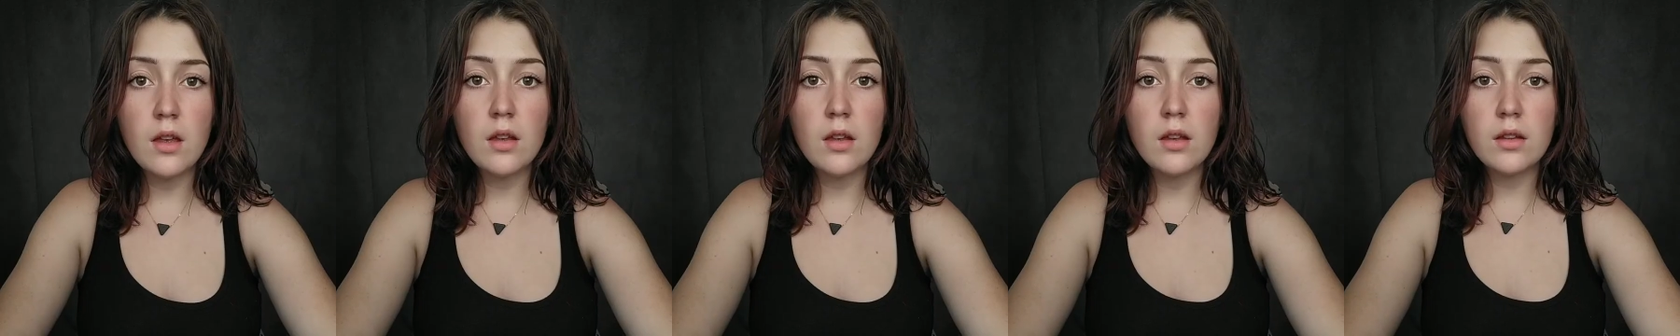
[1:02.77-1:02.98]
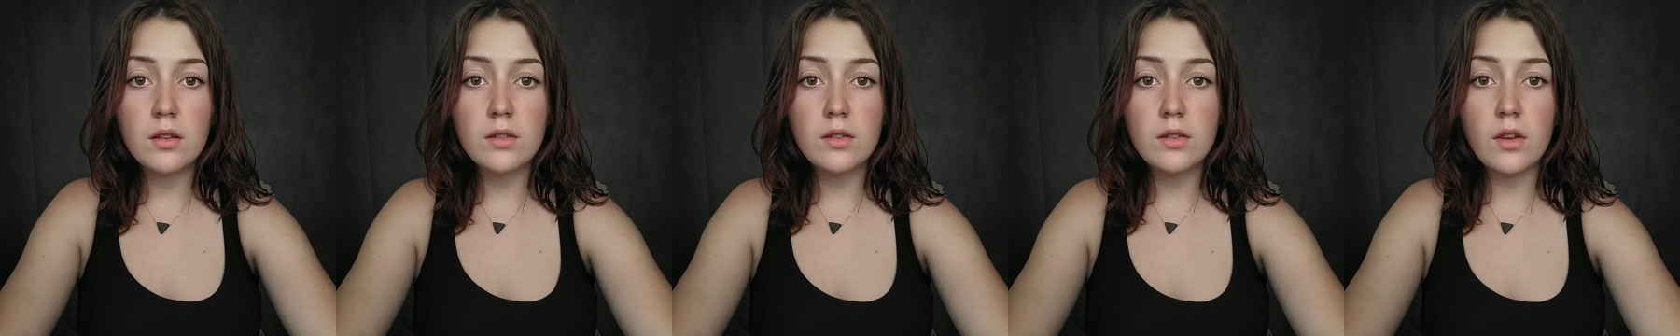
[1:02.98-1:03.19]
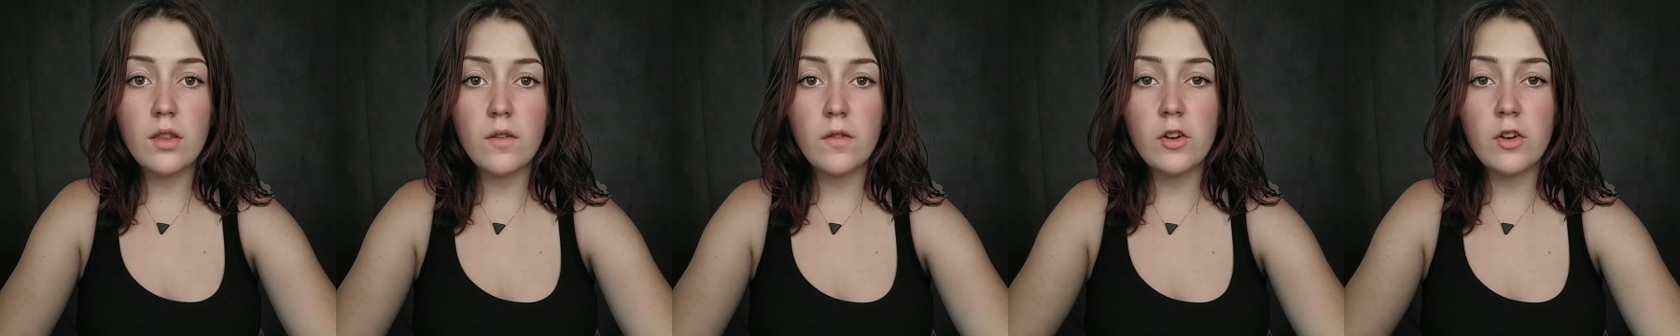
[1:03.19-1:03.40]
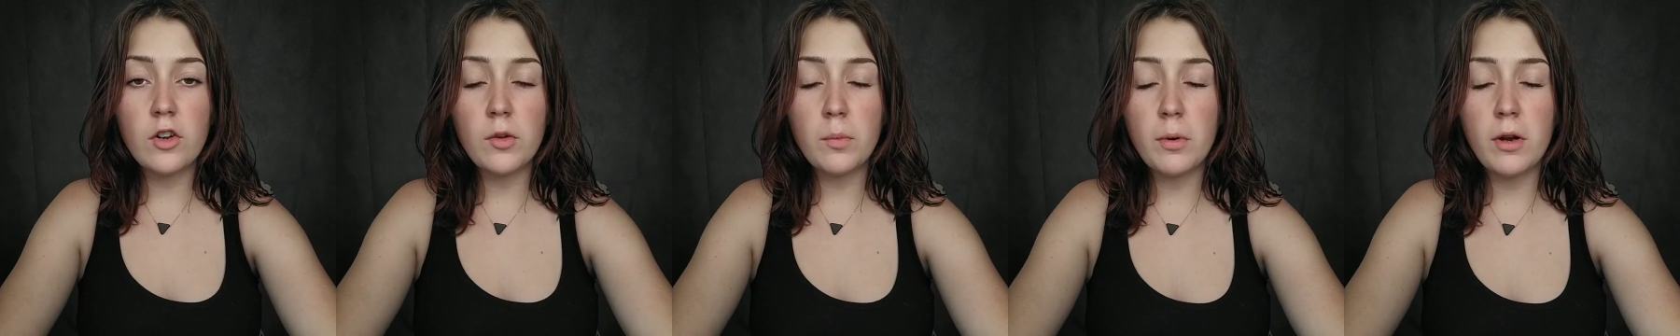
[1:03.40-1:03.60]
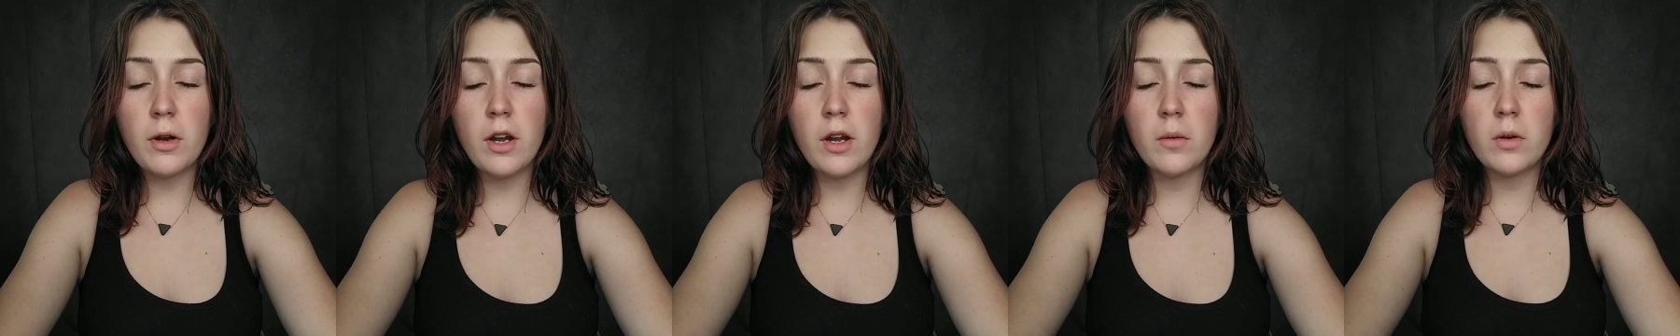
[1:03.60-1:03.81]
So the first
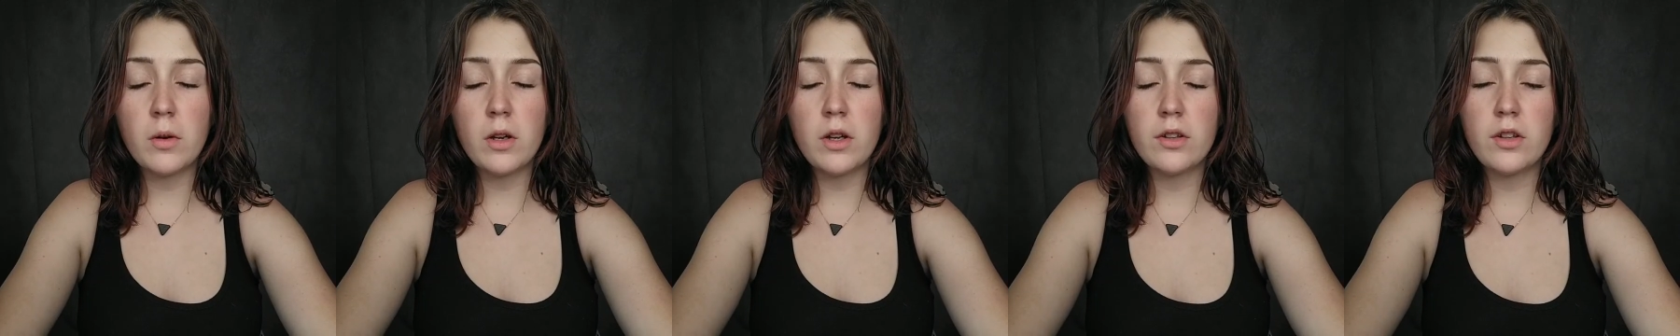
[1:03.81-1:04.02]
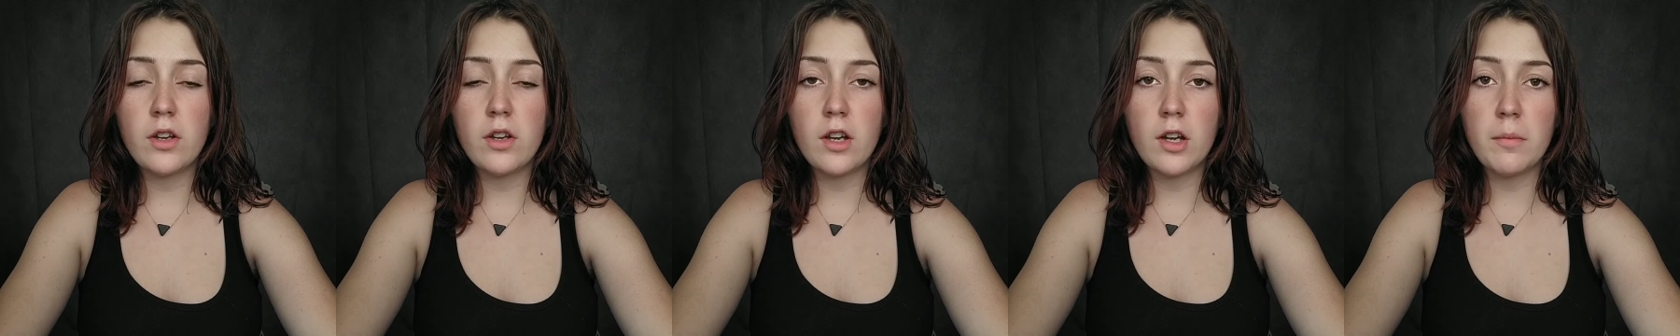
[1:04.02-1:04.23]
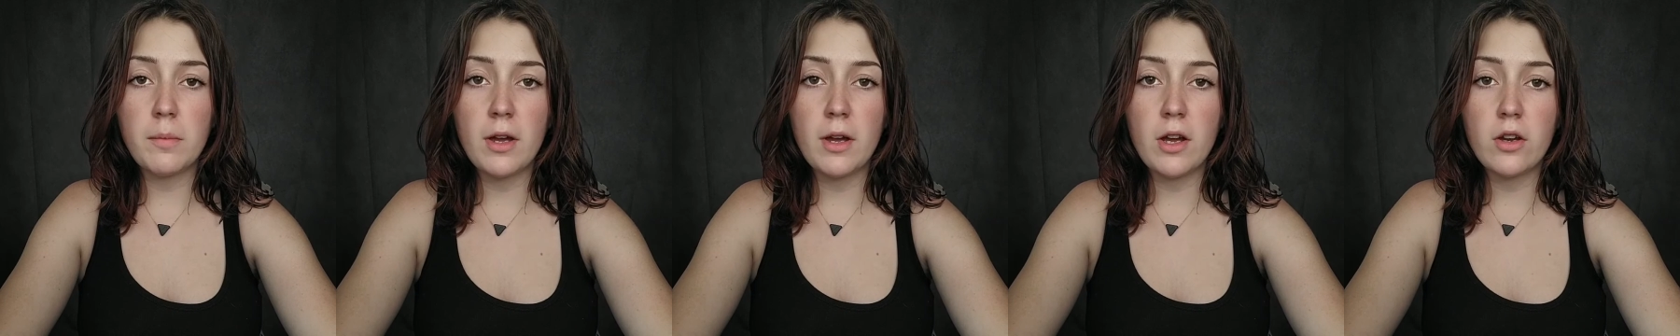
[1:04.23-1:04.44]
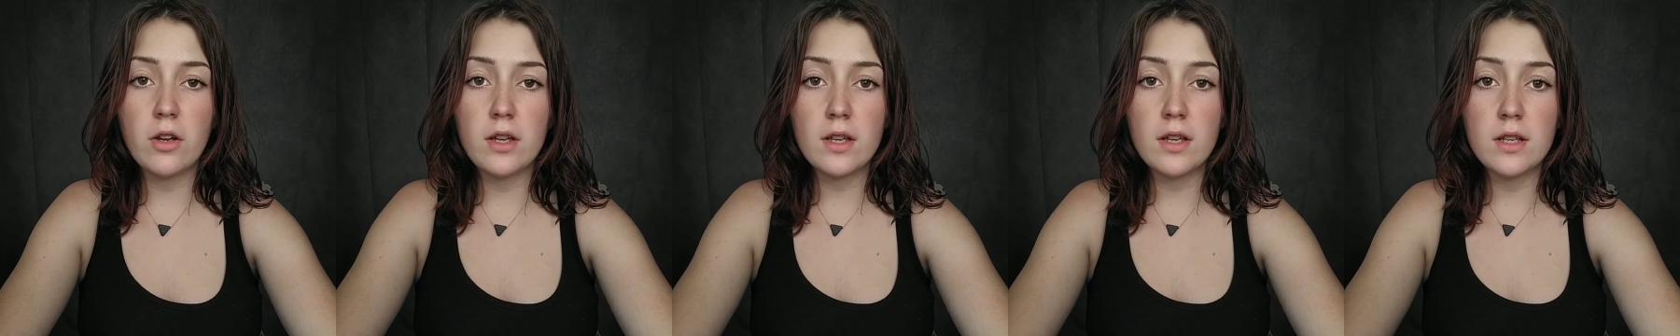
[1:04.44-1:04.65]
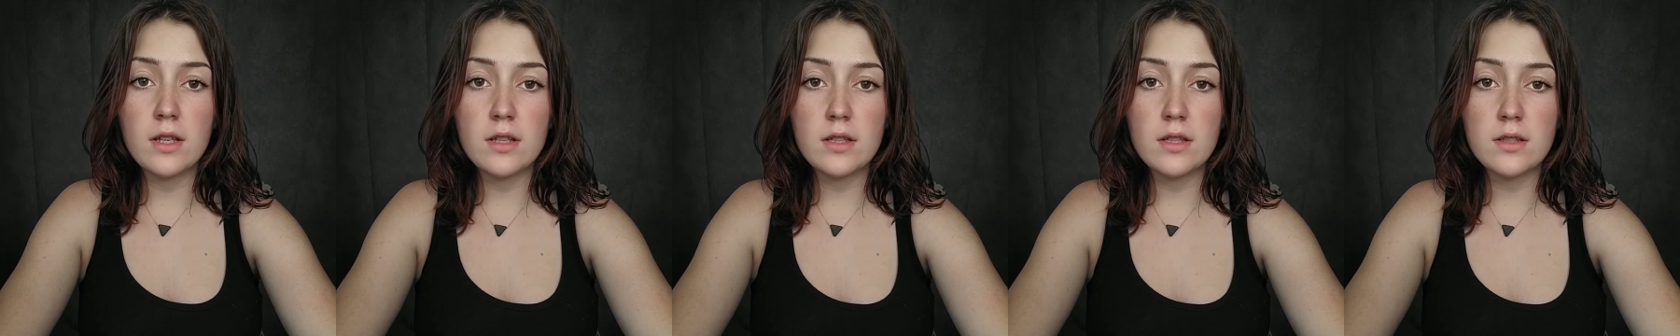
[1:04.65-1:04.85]
part I want to talk about
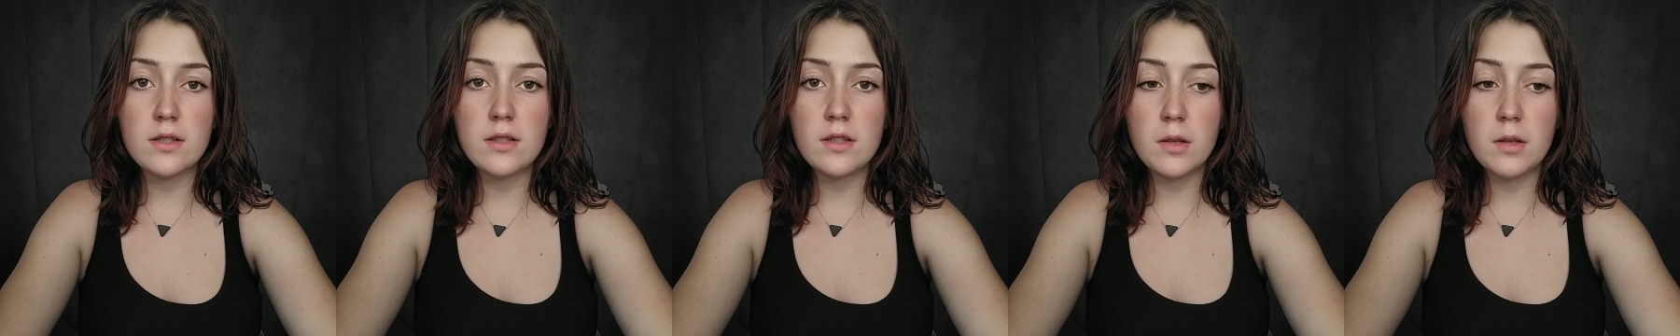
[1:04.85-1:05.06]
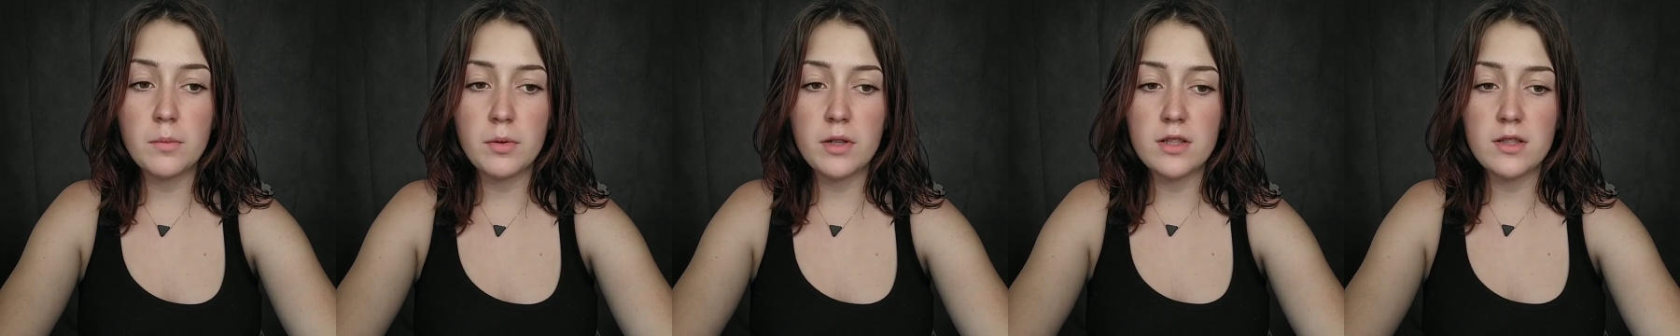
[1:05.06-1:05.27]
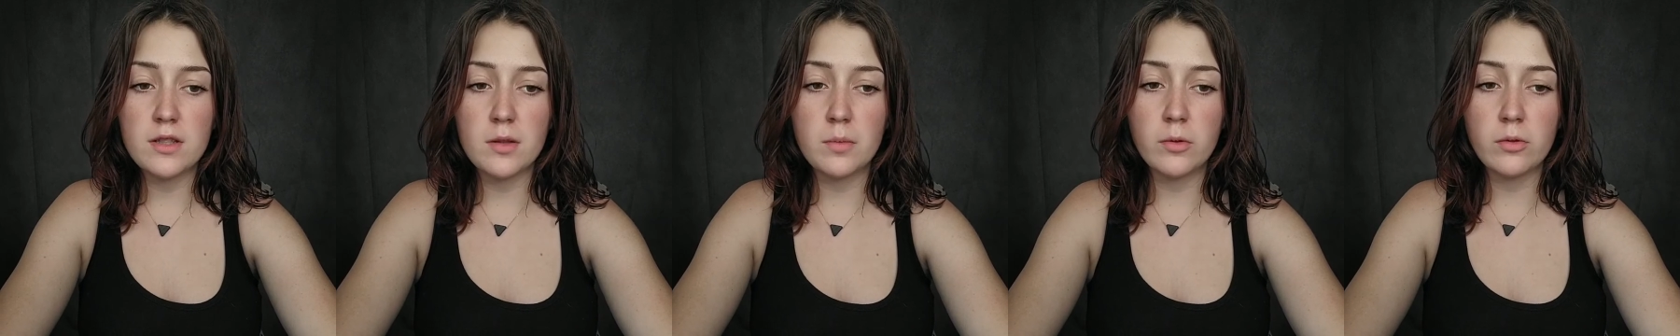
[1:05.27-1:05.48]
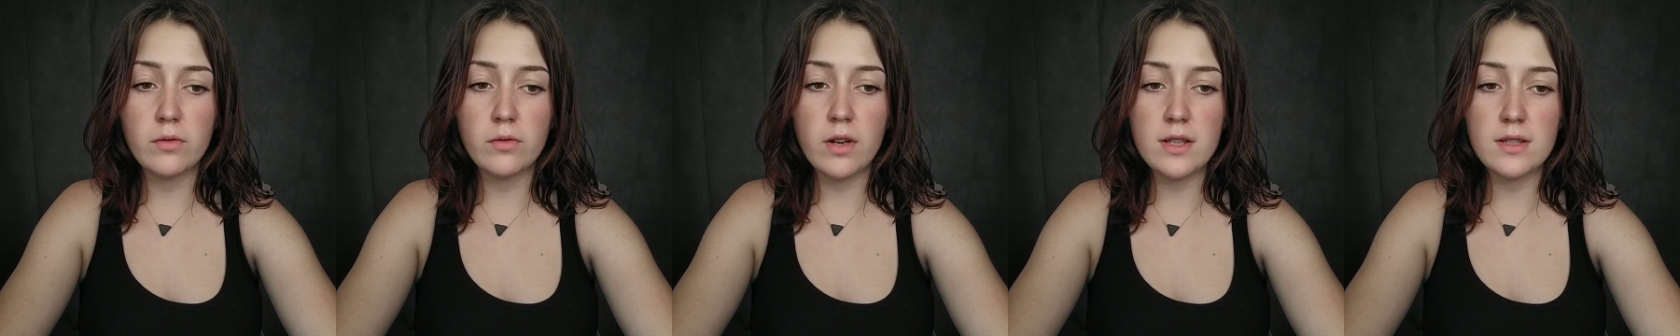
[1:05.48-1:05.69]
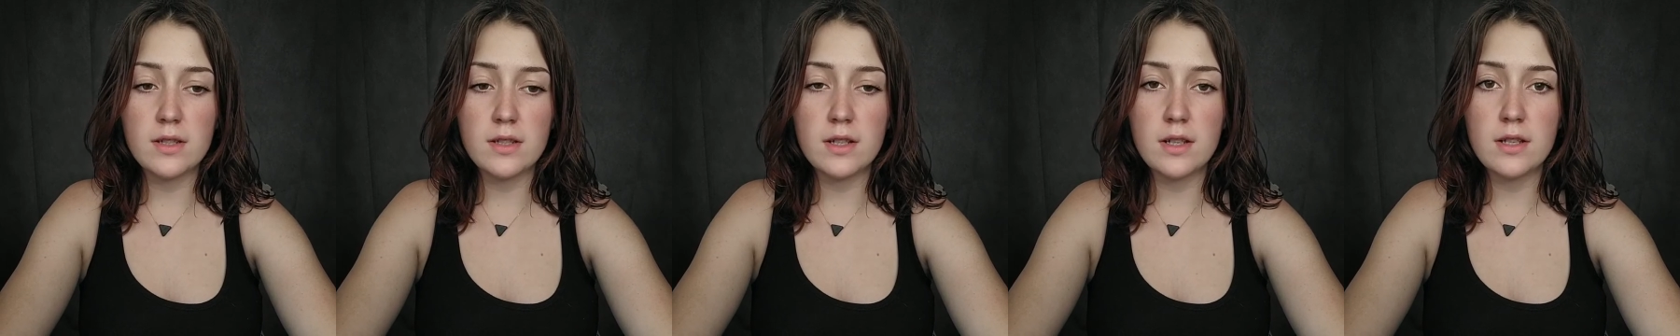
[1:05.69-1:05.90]
is the principal
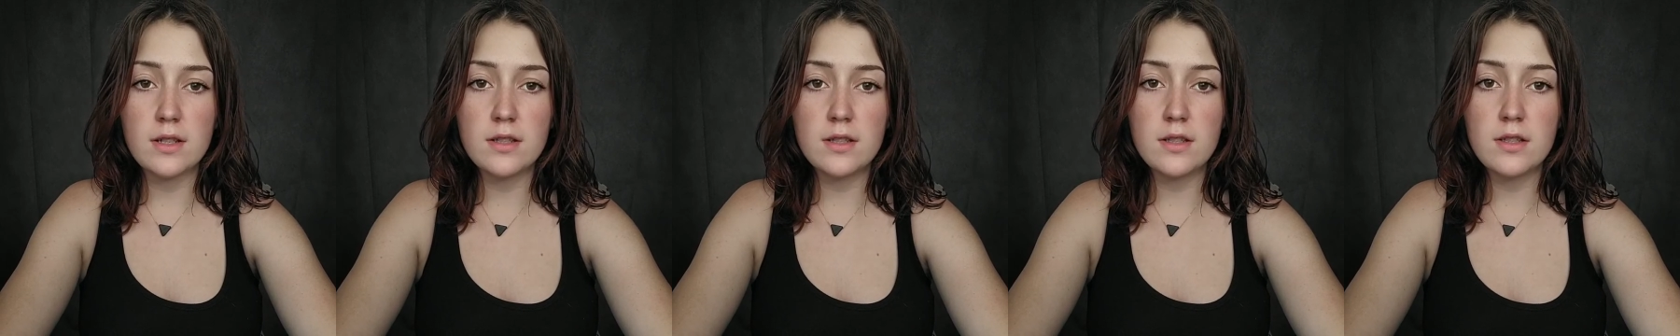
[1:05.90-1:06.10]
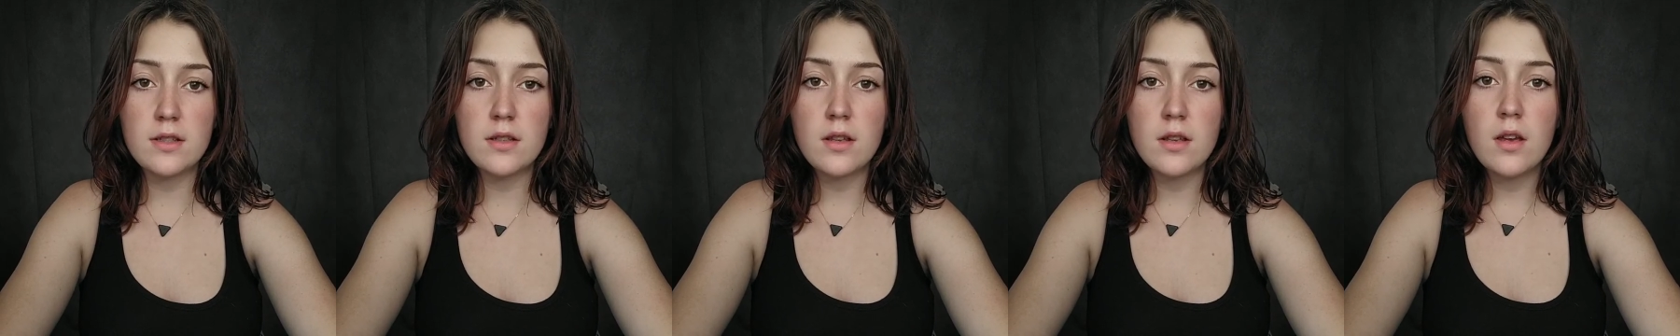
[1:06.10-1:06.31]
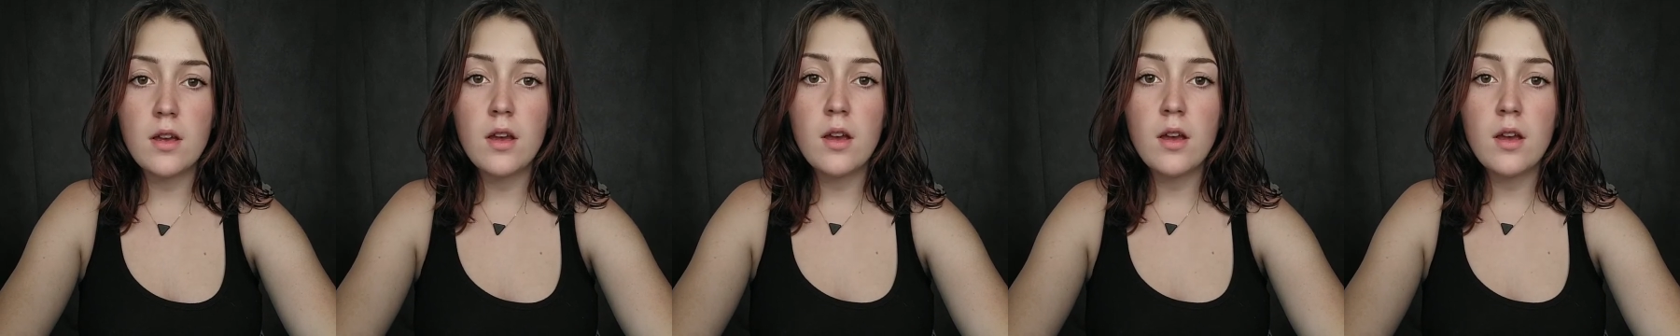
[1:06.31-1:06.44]
residence.